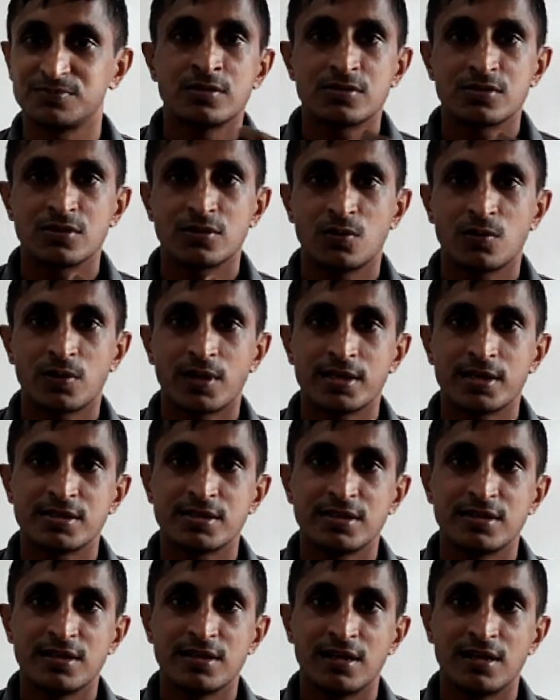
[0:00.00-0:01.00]
so you can
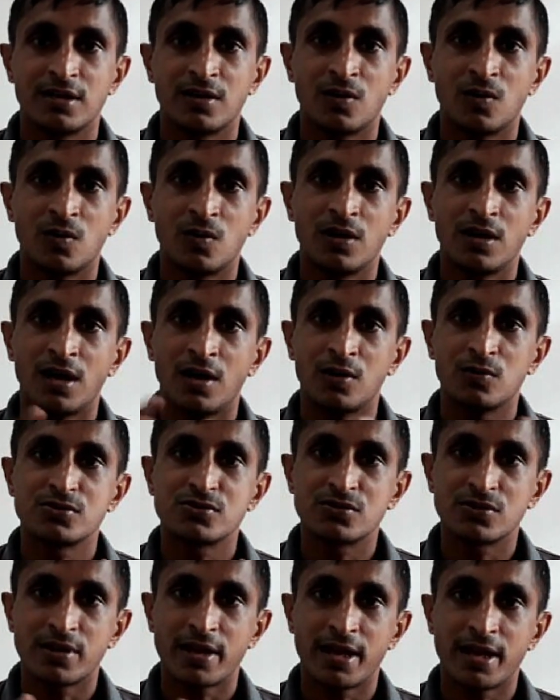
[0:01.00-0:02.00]
see the whole
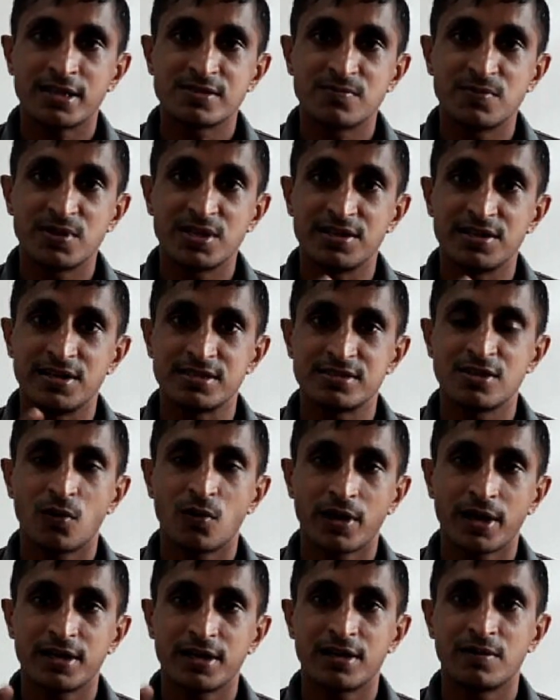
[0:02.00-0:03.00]
house has been
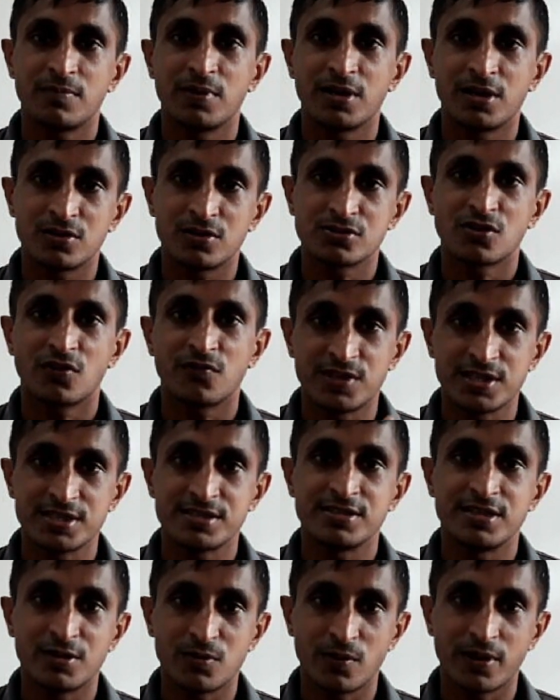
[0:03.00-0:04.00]
dislocated because of
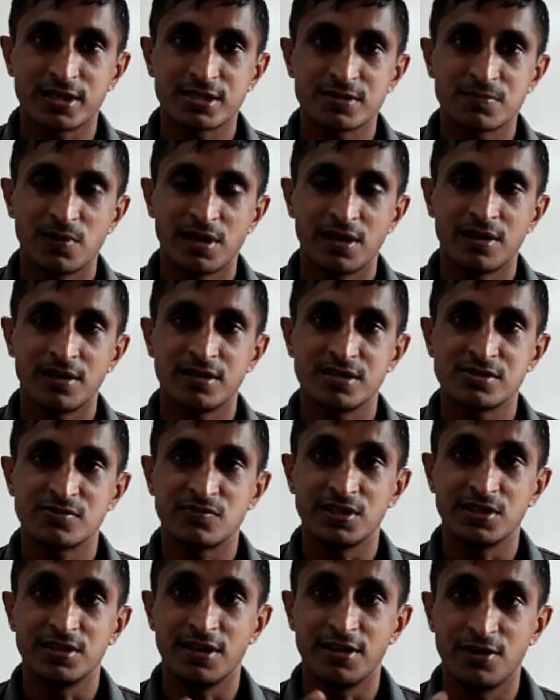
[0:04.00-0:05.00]
this new
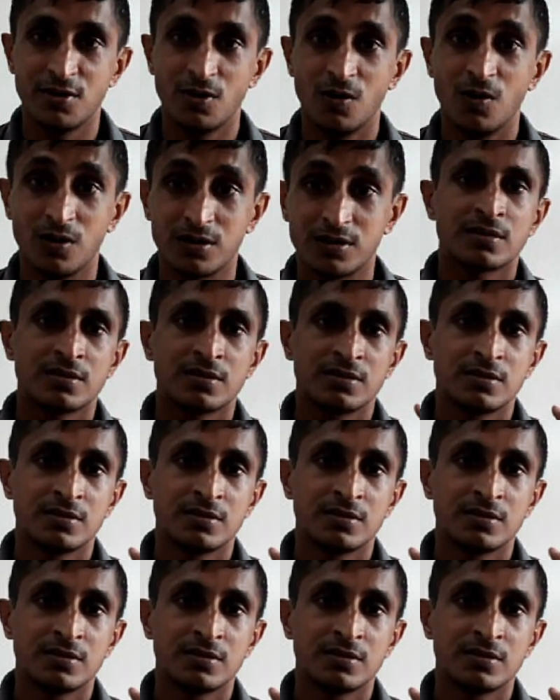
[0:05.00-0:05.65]
experience with the dog.